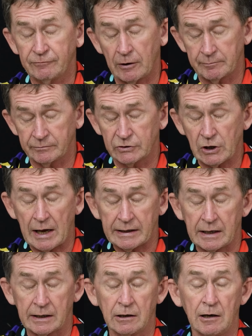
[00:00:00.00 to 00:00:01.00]
from
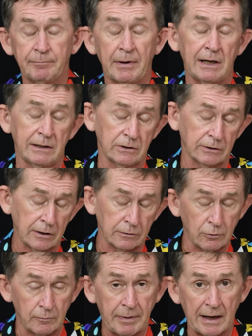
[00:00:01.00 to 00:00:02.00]
drying up and you
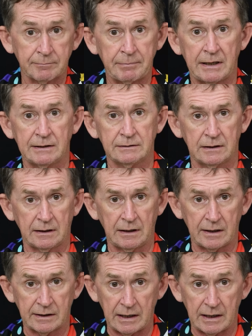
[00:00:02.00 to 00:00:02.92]
can go back painting